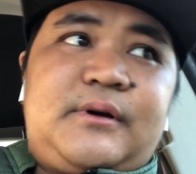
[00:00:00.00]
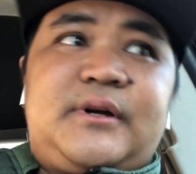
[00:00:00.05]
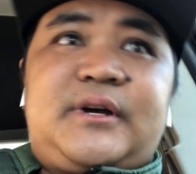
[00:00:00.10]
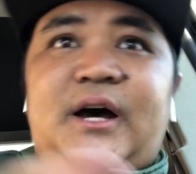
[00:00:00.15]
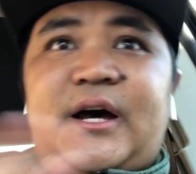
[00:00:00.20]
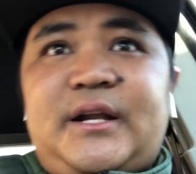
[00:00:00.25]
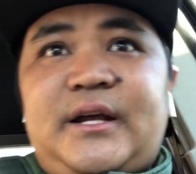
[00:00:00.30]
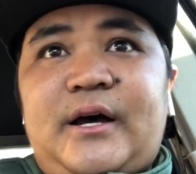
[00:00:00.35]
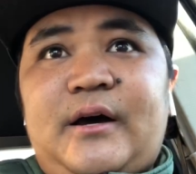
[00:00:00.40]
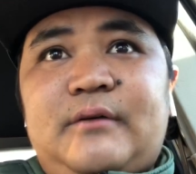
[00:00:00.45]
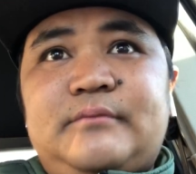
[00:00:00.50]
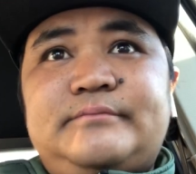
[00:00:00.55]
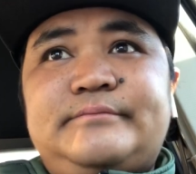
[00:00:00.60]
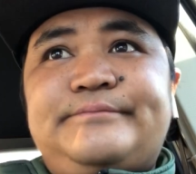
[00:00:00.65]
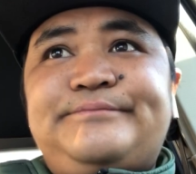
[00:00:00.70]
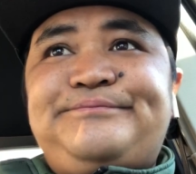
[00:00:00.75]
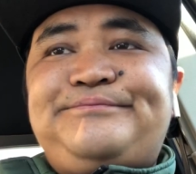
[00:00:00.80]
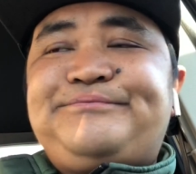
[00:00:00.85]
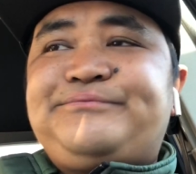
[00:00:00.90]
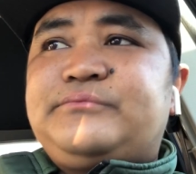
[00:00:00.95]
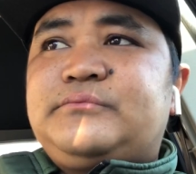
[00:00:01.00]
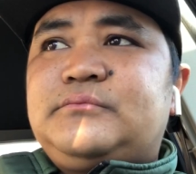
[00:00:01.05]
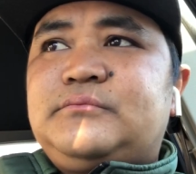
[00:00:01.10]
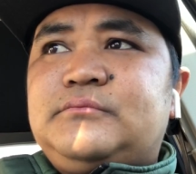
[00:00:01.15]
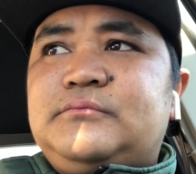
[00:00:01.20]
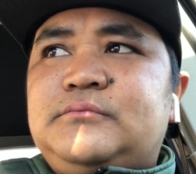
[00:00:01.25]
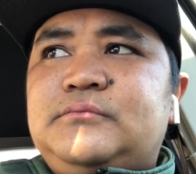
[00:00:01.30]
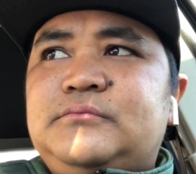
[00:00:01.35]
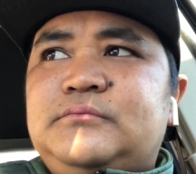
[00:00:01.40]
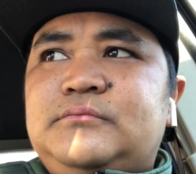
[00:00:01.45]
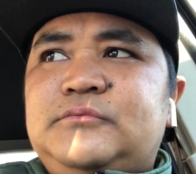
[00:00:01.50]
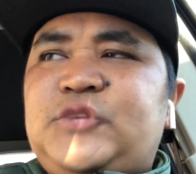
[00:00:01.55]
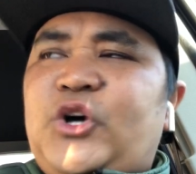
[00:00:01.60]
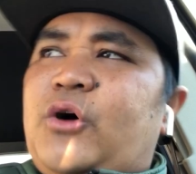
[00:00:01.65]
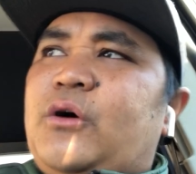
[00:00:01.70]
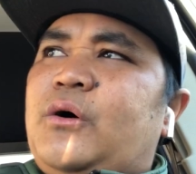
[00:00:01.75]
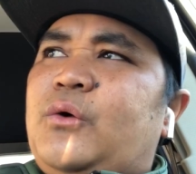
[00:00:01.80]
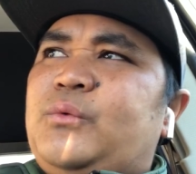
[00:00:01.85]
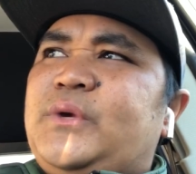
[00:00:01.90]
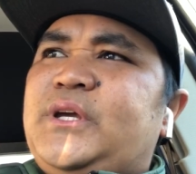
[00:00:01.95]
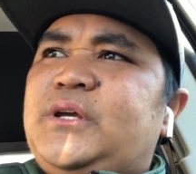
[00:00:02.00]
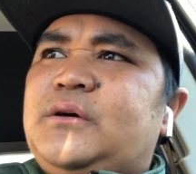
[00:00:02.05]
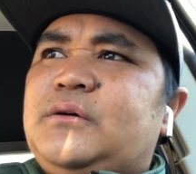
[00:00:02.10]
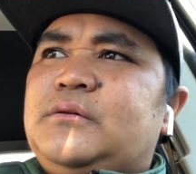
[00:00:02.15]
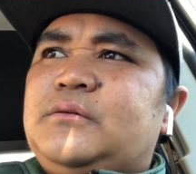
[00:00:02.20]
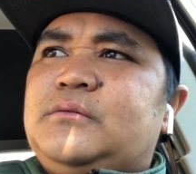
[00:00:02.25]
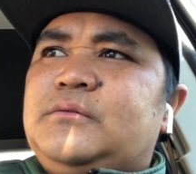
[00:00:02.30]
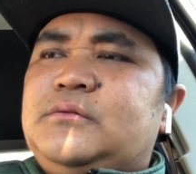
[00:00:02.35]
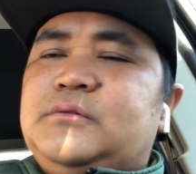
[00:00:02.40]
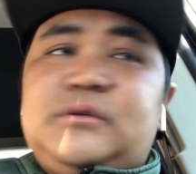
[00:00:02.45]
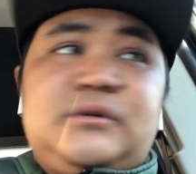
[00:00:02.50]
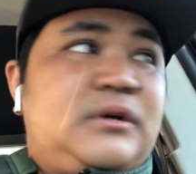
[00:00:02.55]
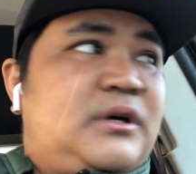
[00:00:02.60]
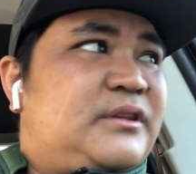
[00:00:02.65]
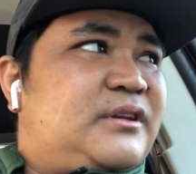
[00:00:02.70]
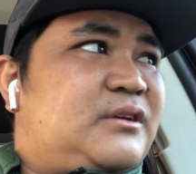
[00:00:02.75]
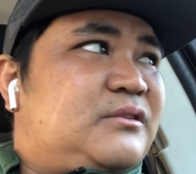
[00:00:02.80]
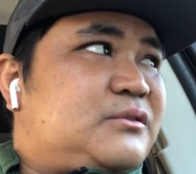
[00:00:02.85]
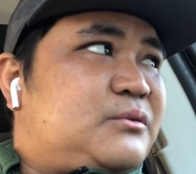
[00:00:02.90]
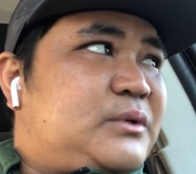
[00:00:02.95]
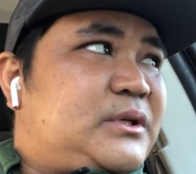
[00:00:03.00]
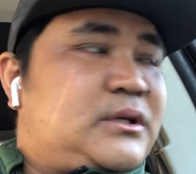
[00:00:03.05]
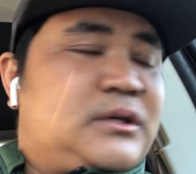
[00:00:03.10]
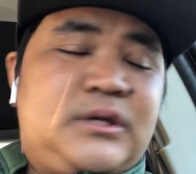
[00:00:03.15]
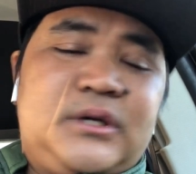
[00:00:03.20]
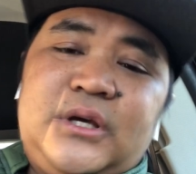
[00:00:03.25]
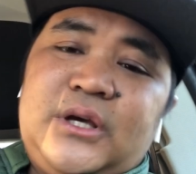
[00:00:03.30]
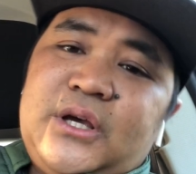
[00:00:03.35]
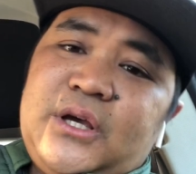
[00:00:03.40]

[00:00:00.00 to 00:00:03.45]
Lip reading: I got out. No, a week. I think it was a week.